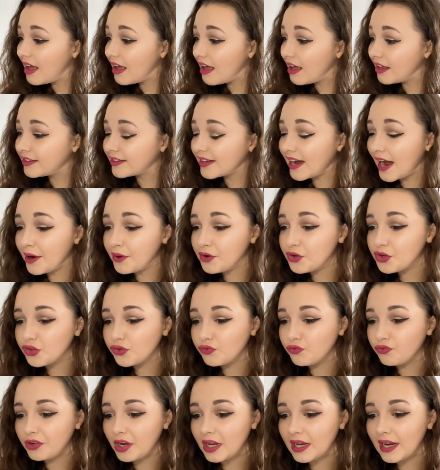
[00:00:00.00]
it's kind of
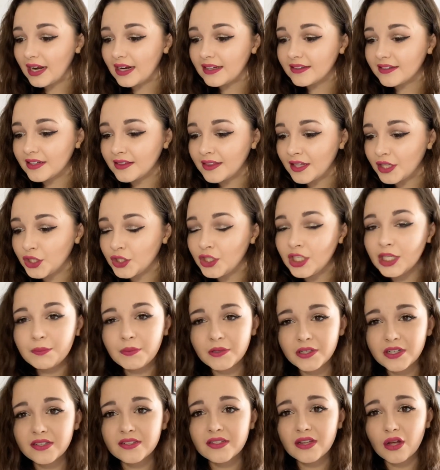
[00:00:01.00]
just realizing that you need to
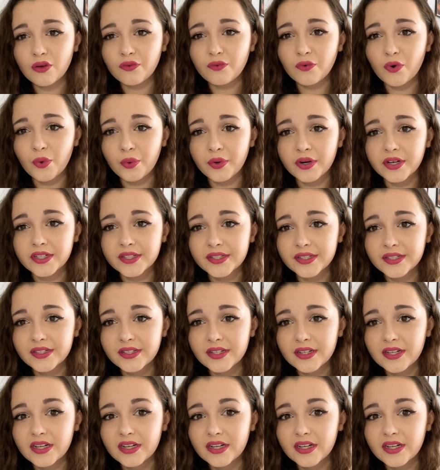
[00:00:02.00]
put yourself forward